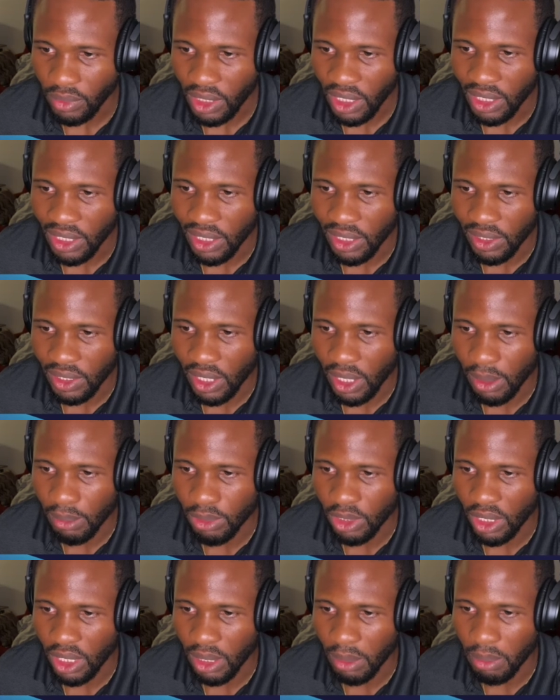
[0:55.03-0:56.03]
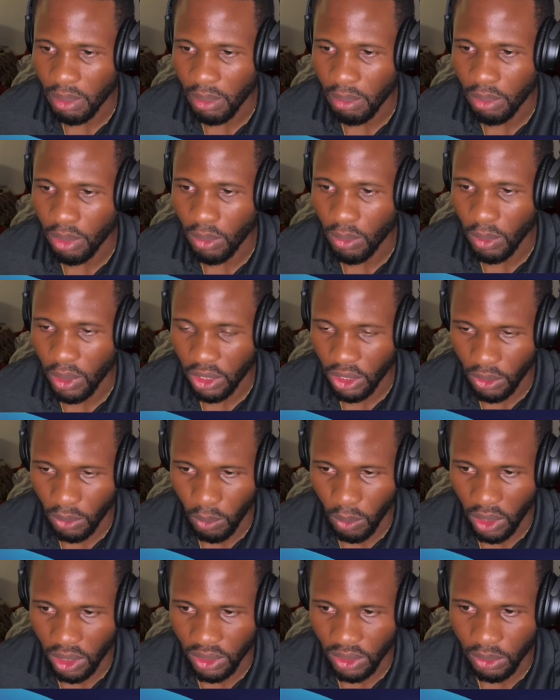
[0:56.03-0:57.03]
This comes up, put what you
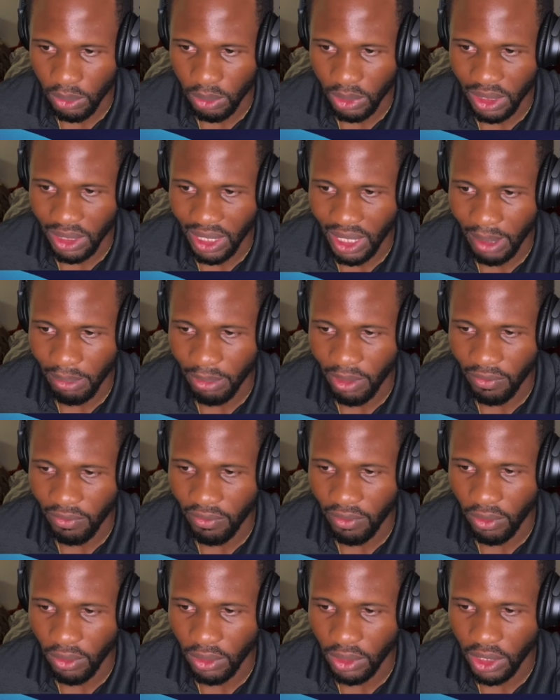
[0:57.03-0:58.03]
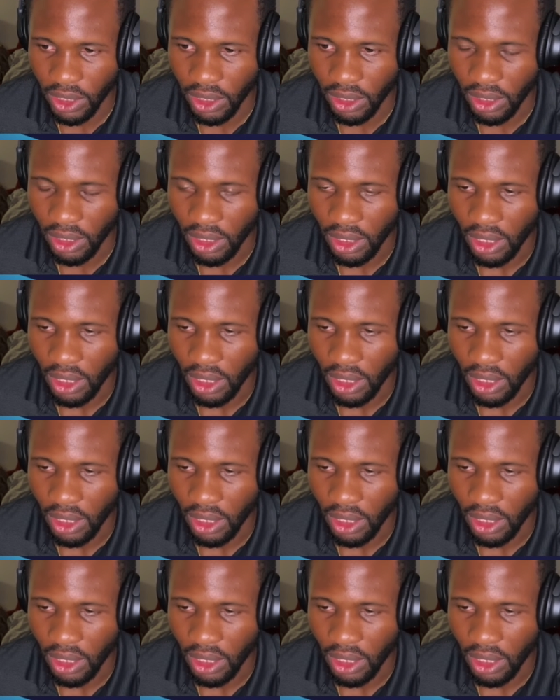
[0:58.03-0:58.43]
want to rename the folder,